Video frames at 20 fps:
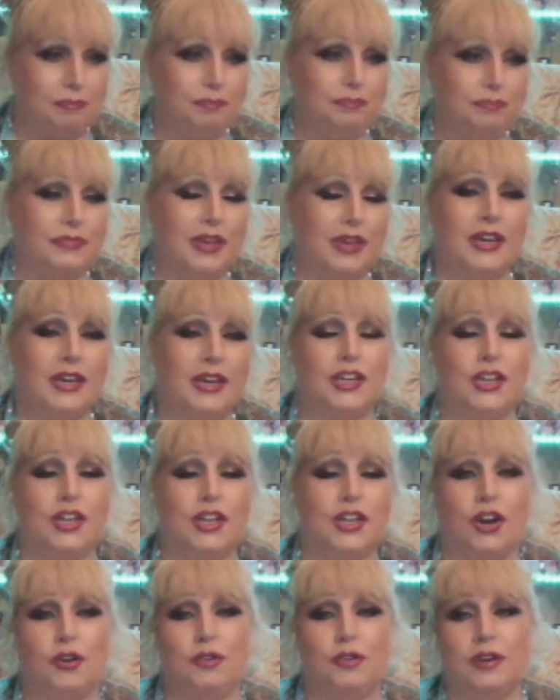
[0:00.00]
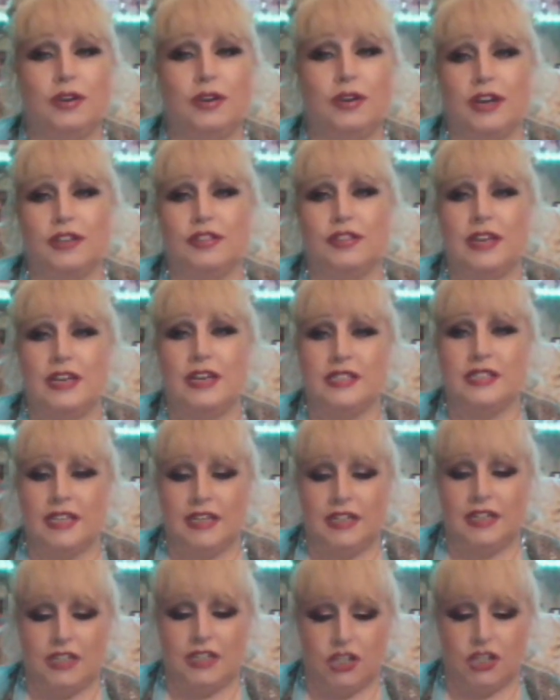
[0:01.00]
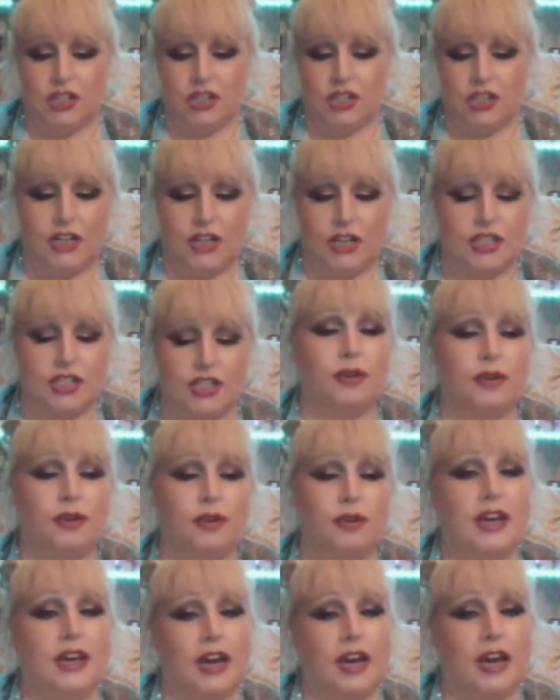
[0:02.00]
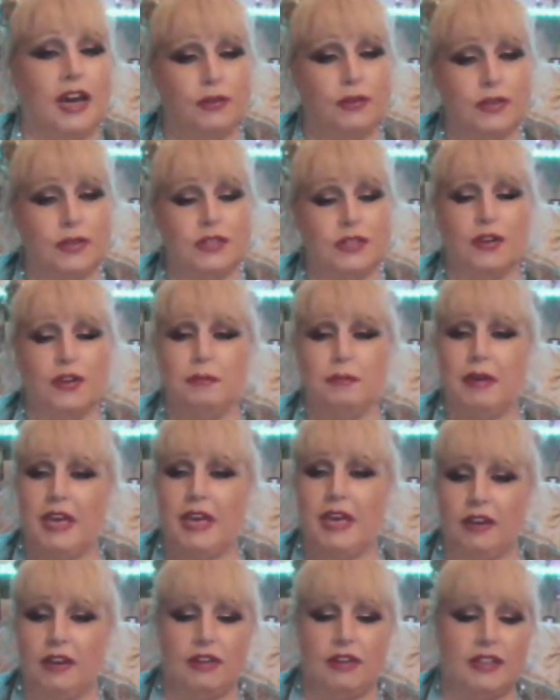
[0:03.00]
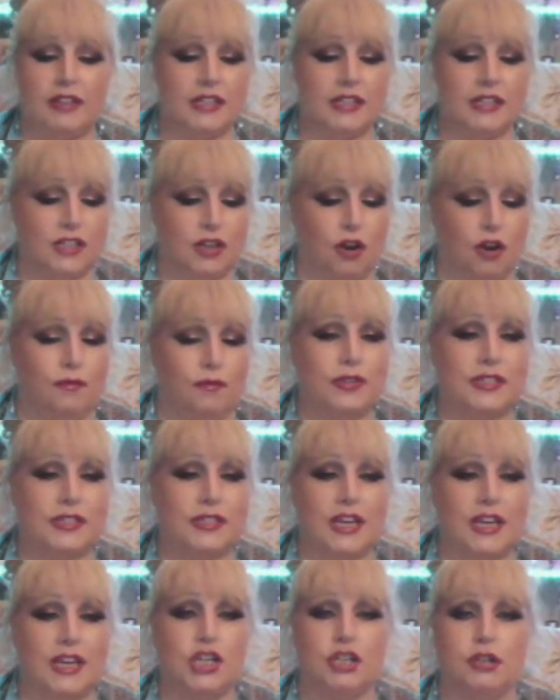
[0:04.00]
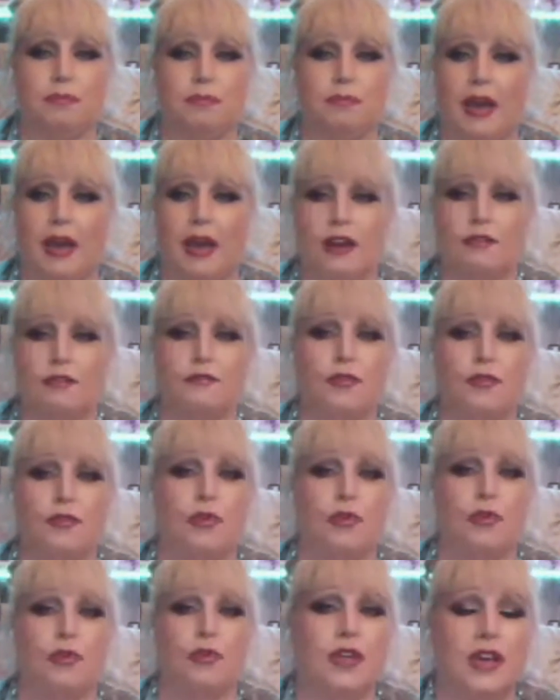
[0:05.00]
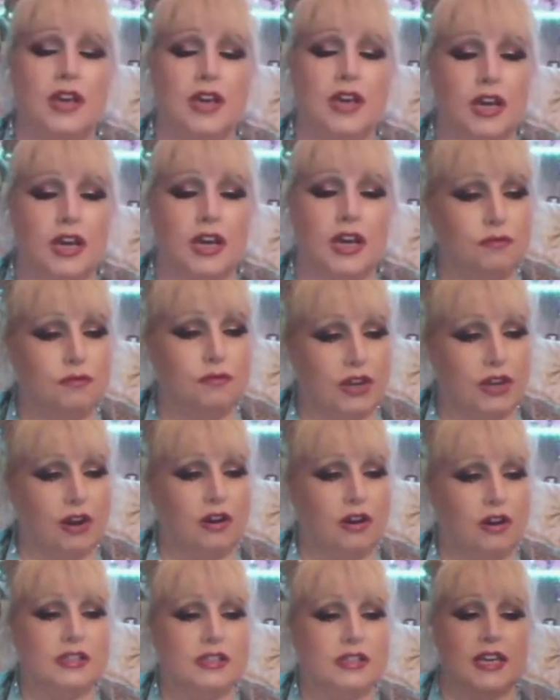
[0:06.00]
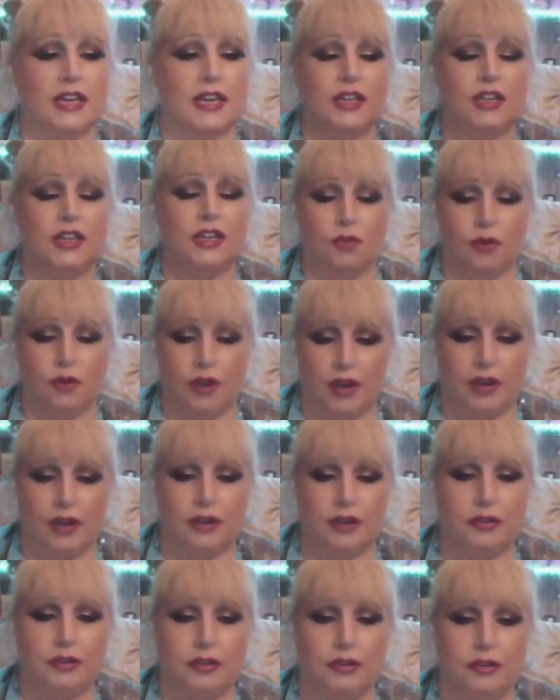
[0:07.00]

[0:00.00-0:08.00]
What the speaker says: You know, things need to change. So I feel as if I'm hearing this conversation back and forth regarding your home.